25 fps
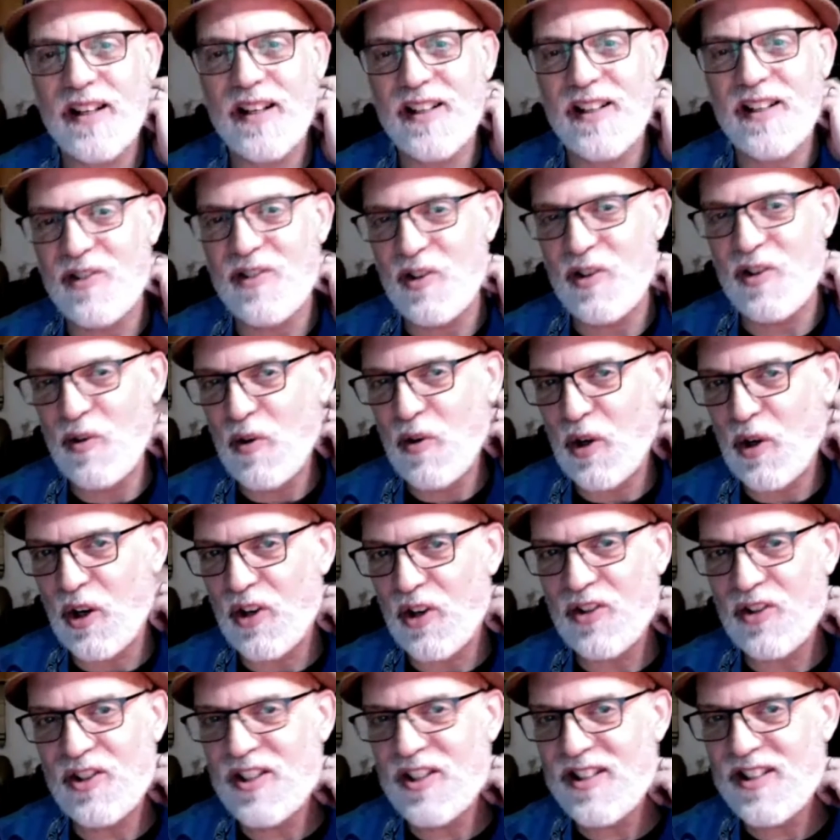to her,
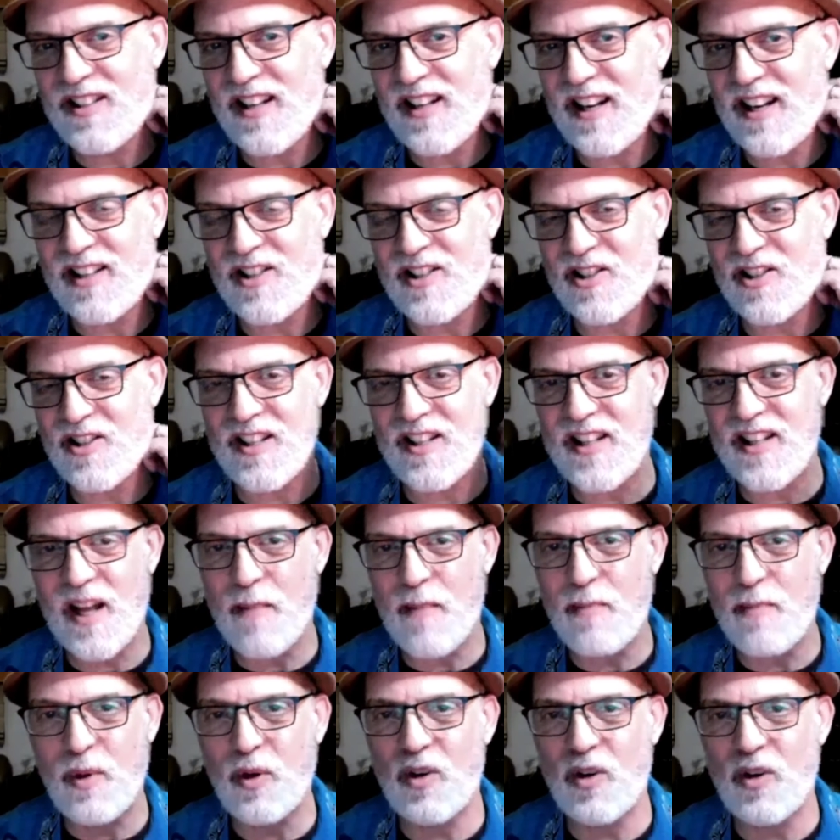just at that
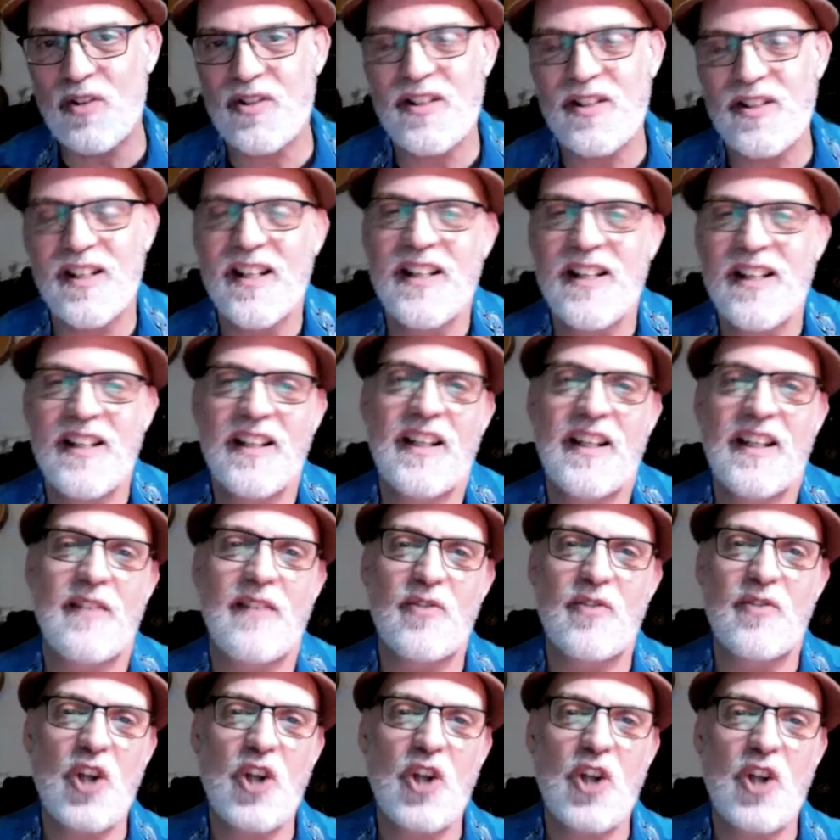purest kind of
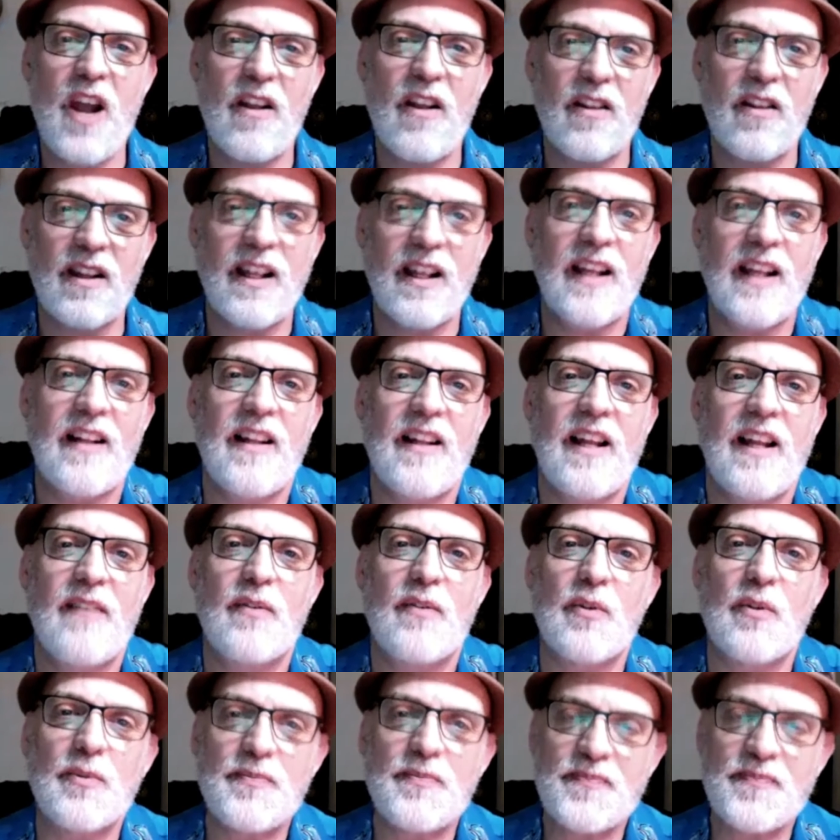childlike
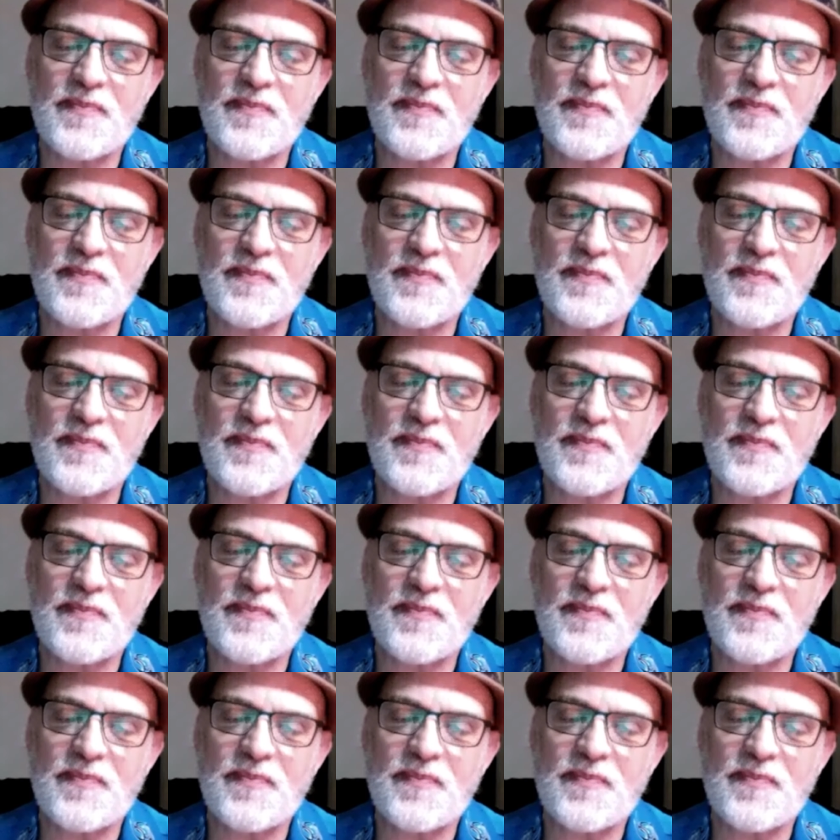level.